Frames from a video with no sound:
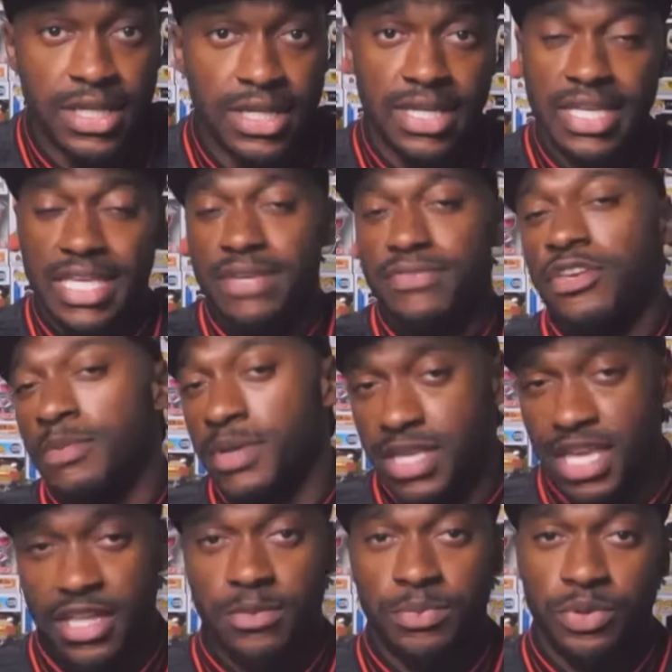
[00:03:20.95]
Give him and
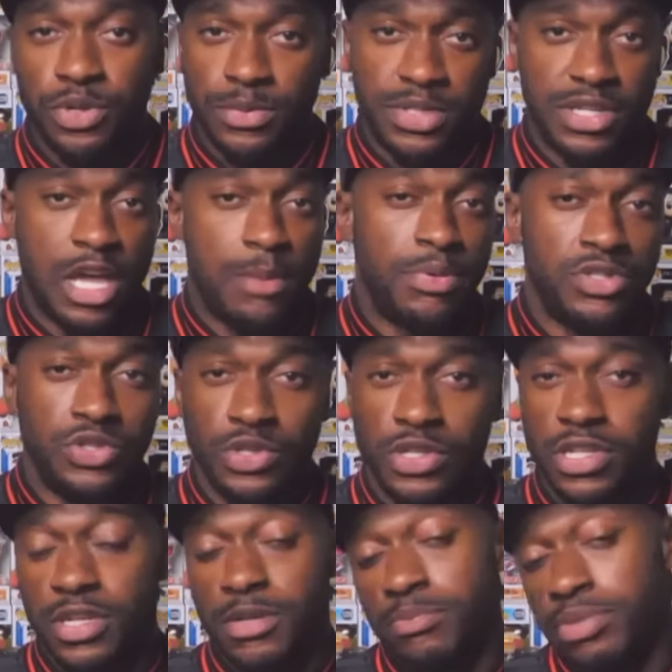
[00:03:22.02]
Caleb Williams an opportunity
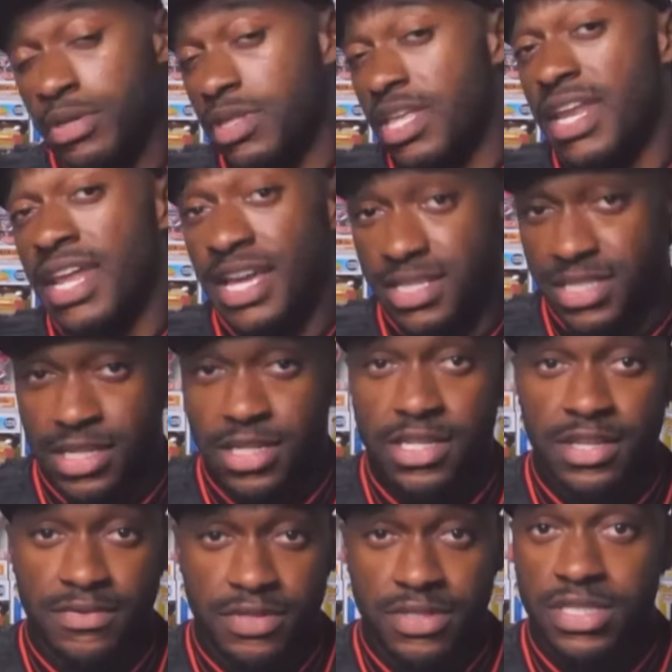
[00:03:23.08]
to build that identity
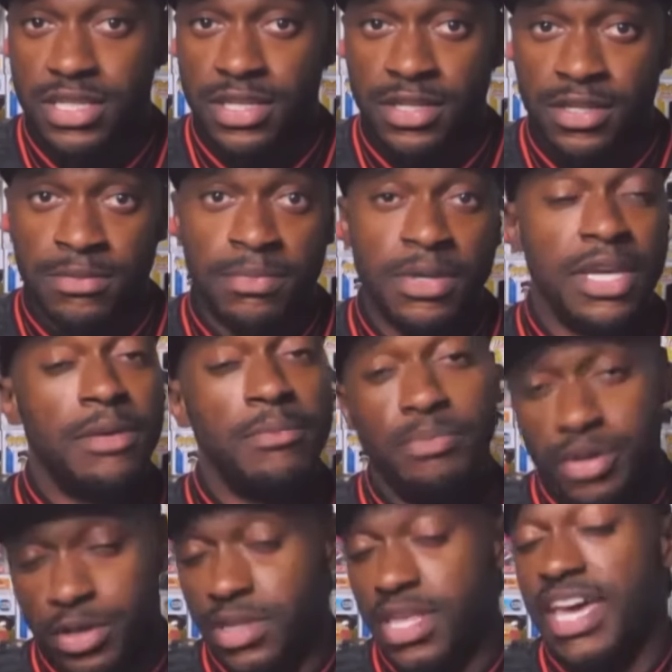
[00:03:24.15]
of the team,
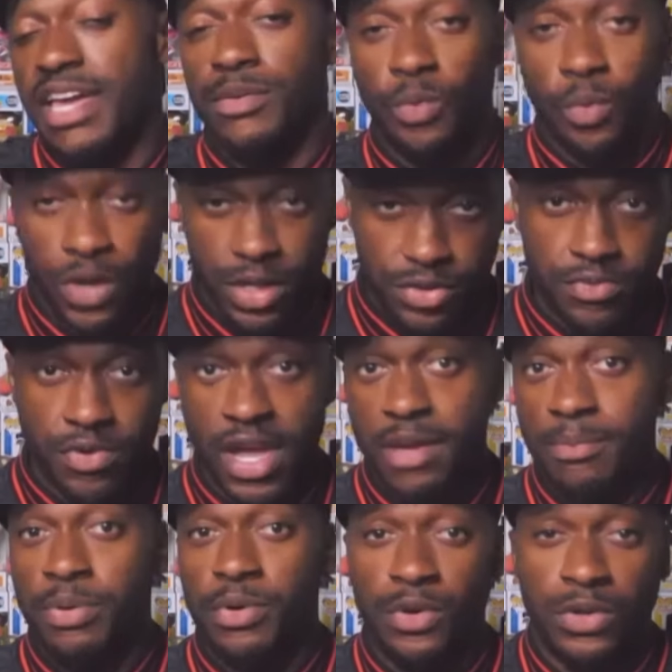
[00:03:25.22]
build that with Ryan
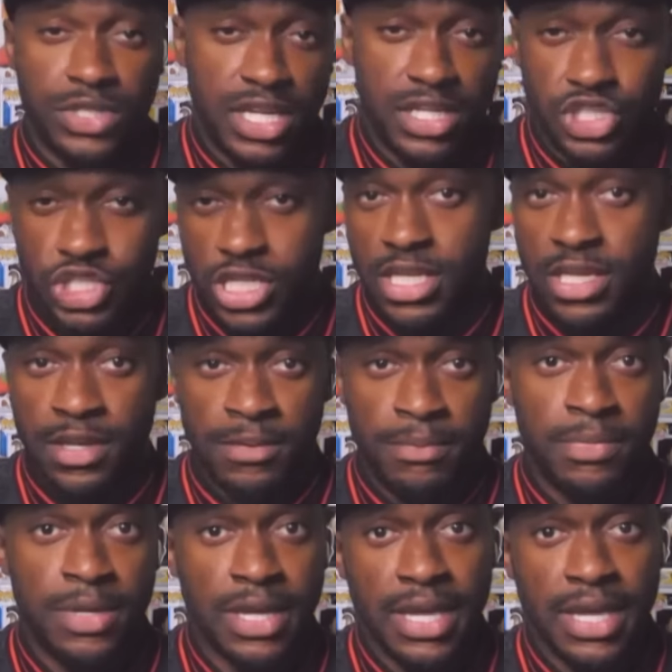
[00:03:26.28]
Poles at GM,